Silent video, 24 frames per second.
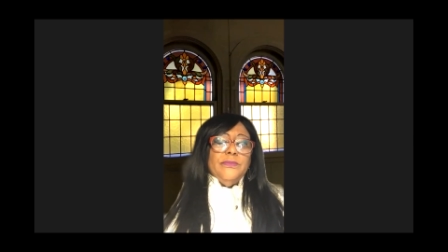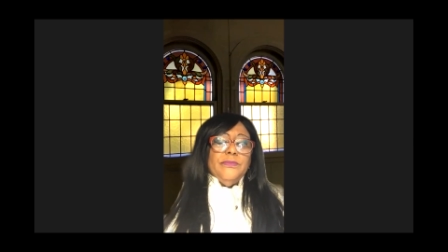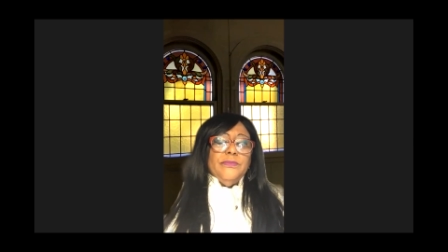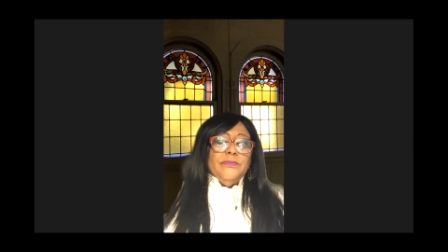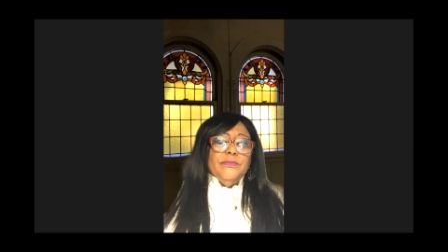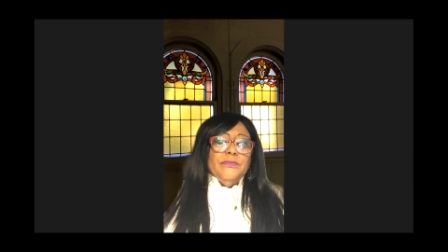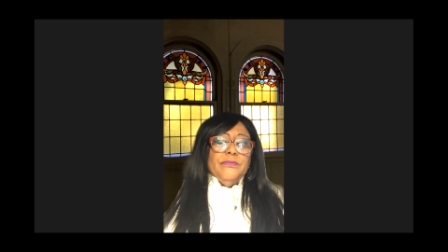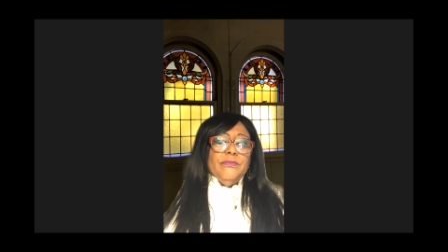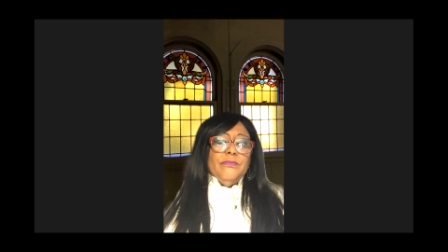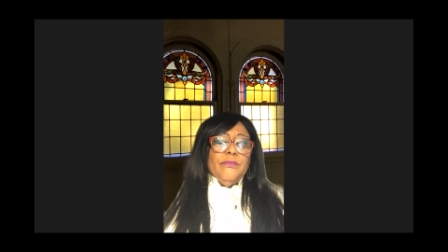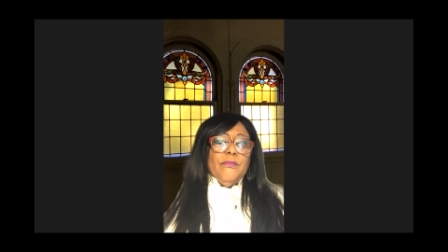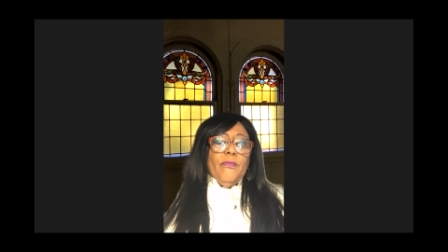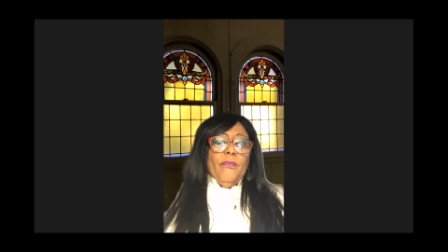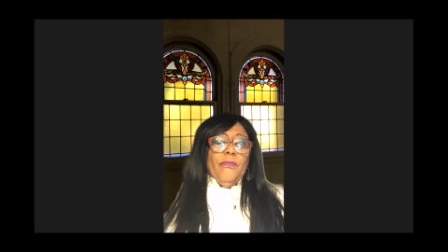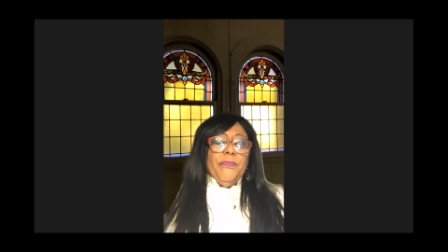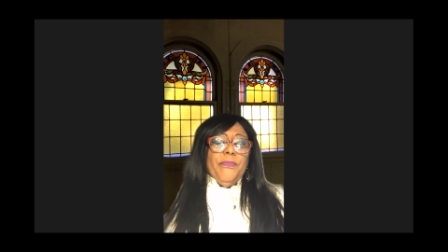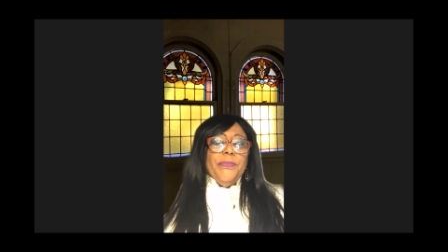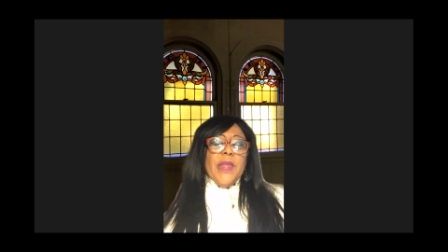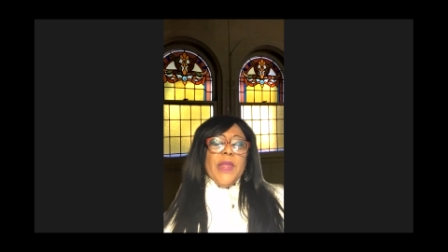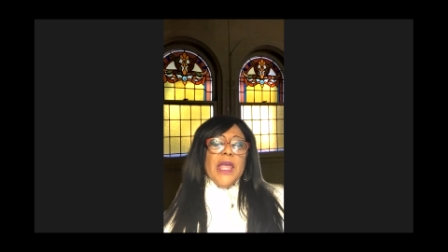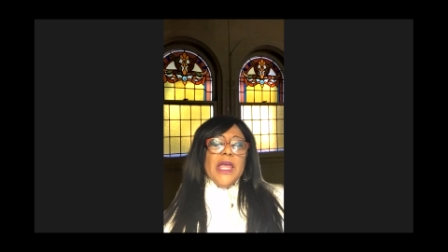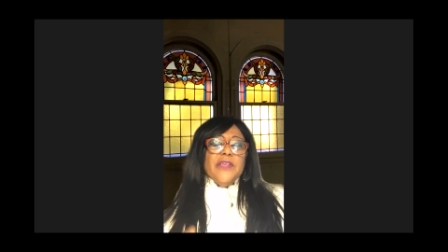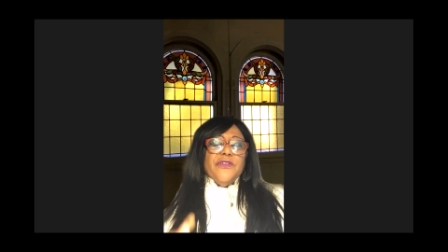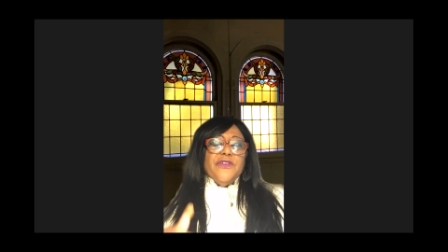Mm.
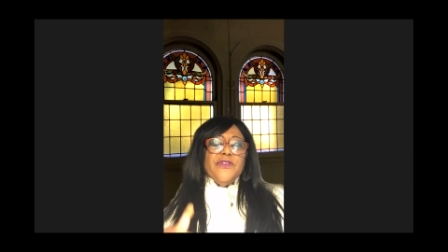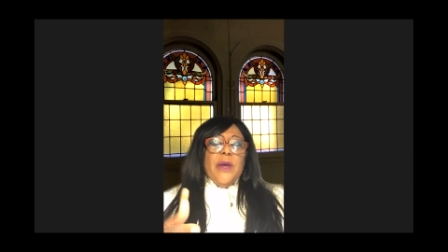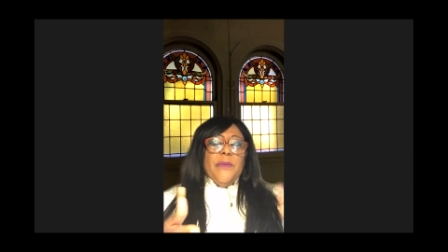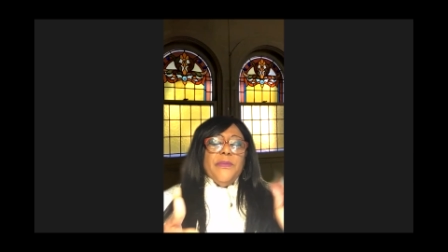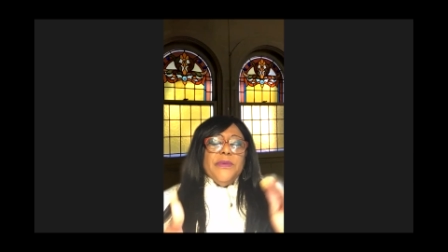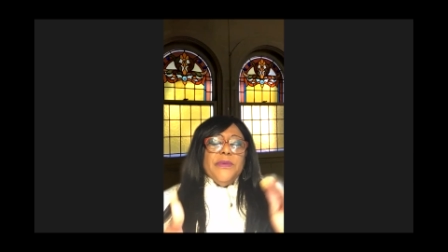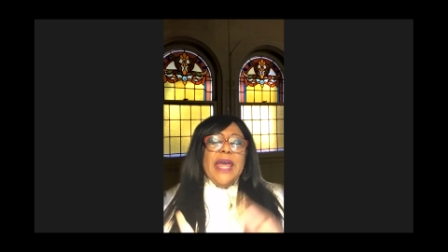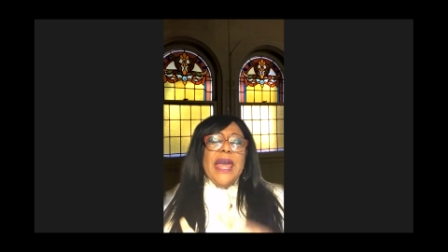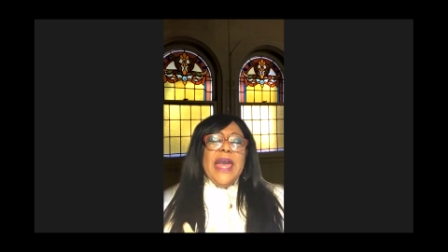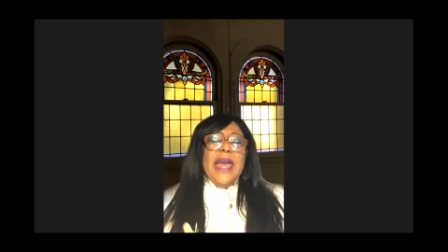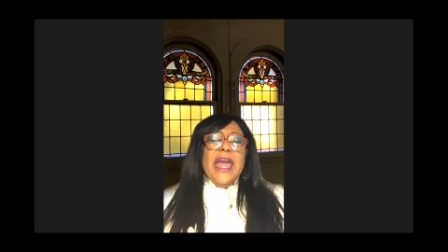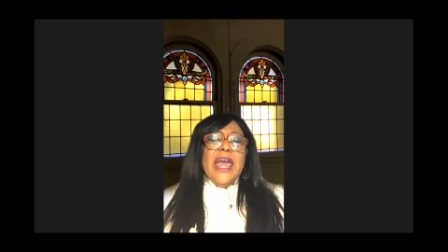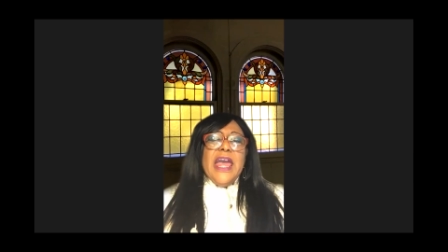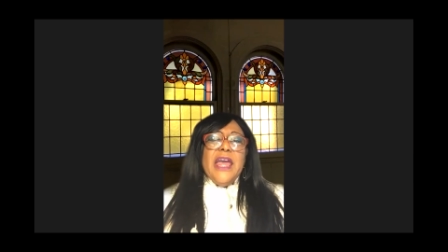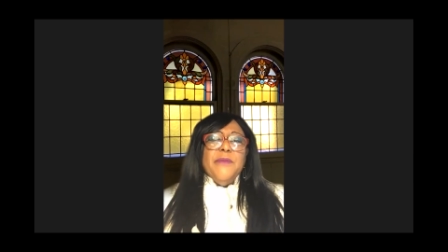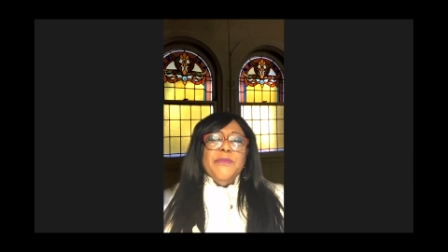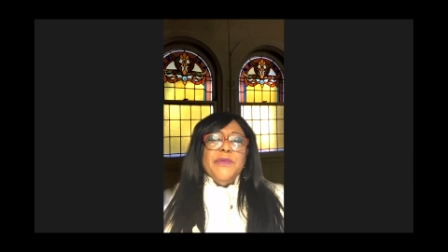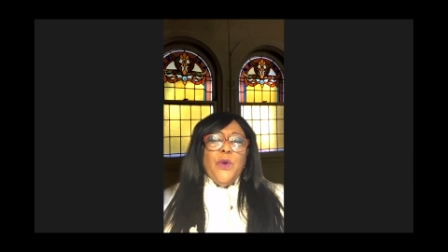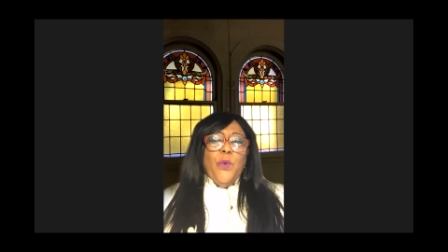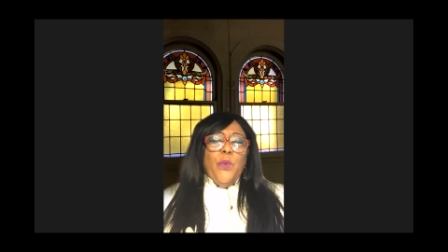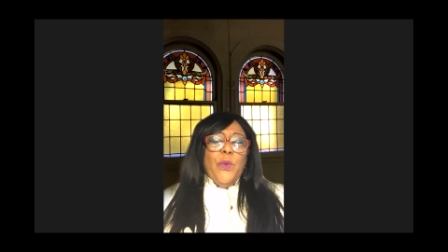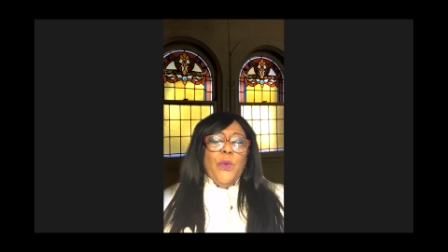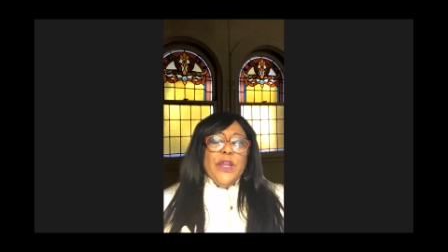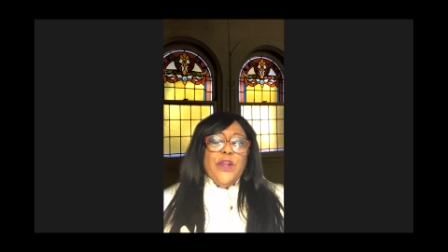
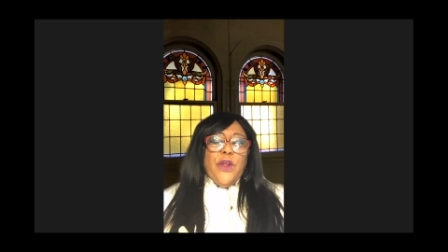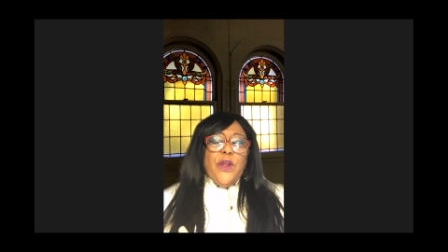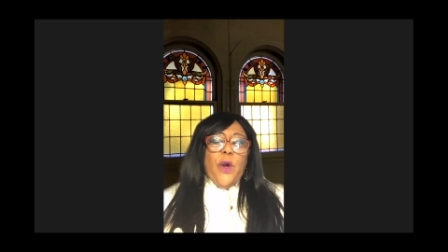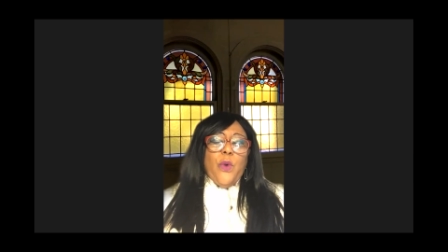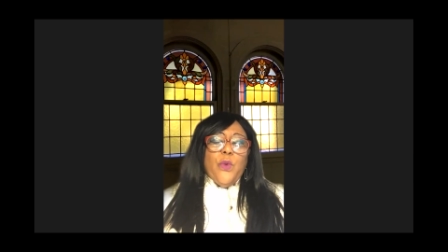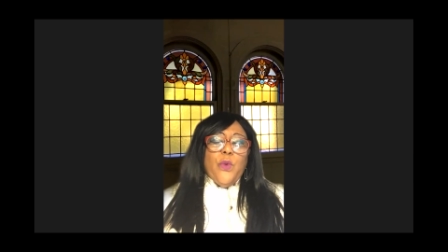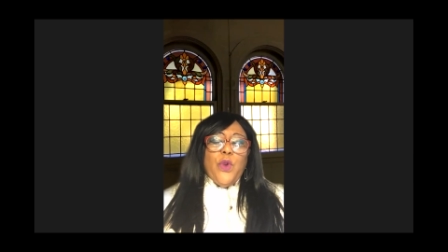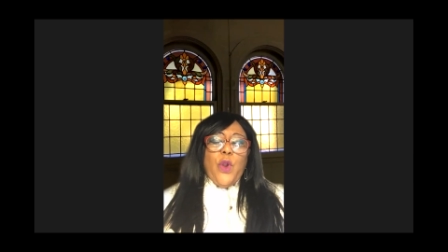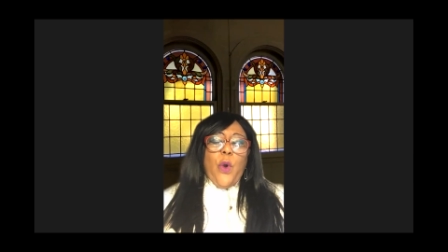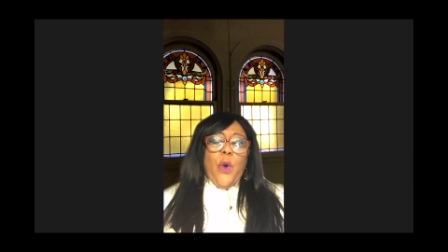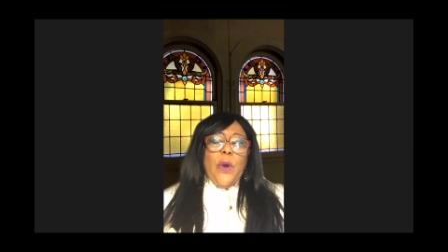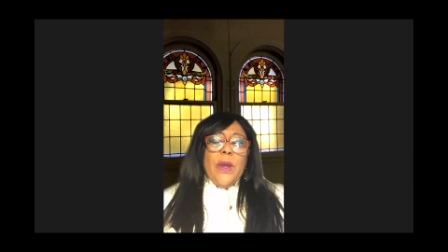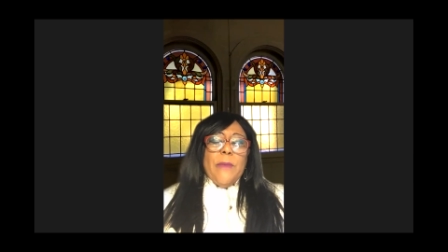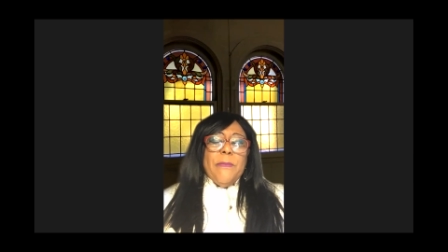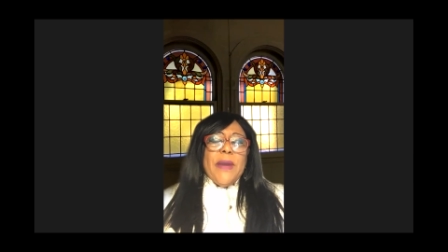Sometimes we don't know it,